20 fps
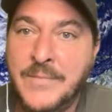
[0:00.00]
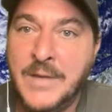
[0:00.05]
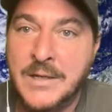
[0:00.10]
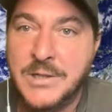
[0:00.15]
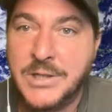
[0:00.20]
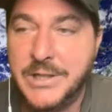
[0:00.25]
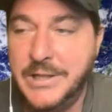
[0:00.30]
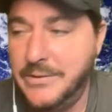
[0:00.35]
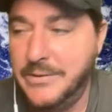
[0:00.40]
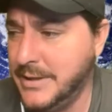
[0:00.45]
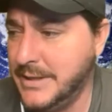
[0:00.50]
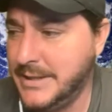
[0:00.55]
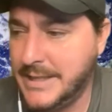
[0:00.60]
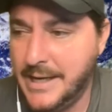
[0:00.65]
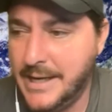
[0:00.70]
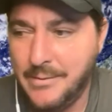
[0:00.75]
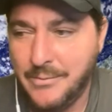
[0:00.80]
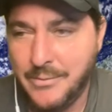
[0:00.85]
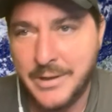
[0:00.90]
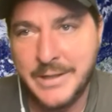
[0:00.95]
She went
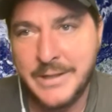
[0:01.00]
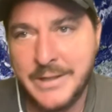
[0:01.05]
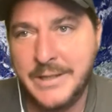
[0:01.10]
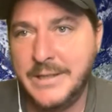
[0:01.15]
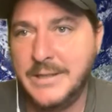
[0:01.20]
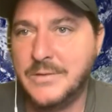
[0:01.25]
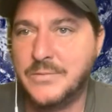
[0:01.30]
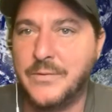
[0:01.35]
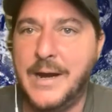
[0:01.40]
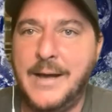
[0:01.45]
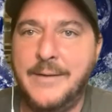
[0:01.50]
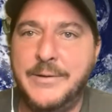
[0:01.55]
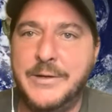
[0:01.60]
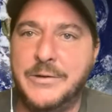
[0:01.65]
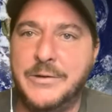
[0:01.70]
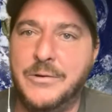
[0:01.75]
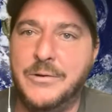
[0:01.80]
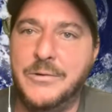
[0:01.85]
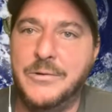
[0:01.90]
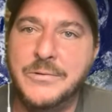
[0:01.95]
down one of these
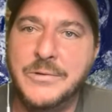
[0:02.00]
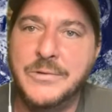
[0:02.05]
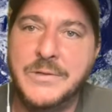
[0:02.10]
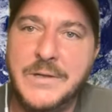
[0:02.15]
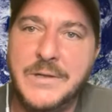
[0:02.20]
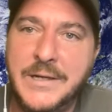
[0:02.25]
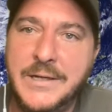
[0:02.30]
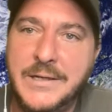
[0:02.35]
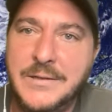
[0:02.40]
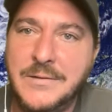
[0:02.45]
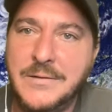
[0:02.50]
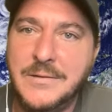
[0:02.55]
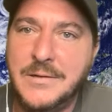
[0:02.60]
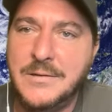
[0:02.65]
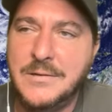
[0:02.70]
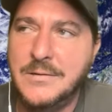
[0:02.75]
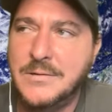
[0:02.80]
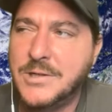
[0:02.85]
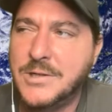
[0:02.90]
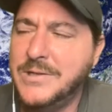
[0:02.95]
rabbit holes,
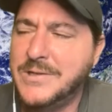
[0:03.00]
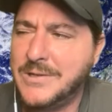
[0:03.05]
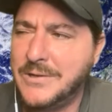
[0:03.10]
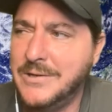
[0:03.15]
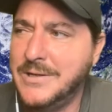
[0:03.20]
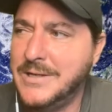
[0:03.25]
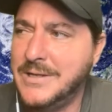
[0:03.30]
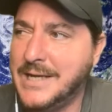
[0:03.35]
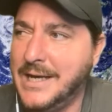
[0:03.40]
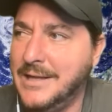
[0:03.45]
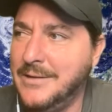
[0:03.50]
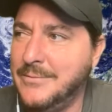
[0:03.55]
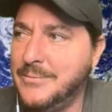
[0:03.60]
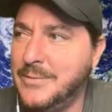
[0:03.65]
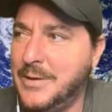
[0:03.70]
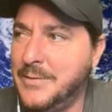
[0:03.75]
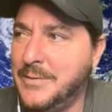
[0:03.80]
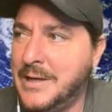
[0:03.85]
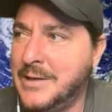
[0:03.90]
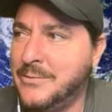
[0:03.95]
and she started telling
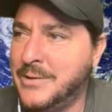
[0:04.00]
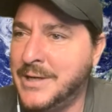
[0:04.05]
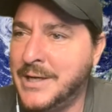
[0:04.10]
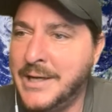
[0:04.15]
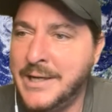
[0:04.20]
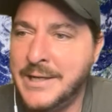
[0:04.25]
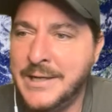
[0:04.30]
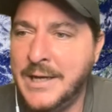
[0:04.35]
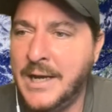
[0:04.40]
me about it one night.